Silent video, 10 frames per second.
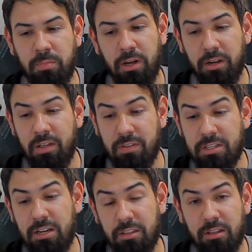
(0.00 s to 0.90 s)
But if it's
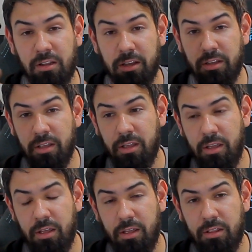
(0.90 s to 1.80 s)
anything like
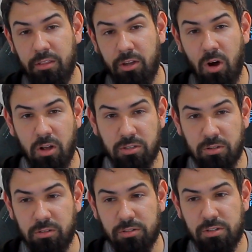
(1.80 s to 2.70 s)
the
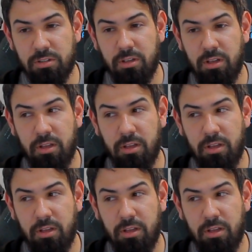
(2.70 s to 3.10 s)
consoles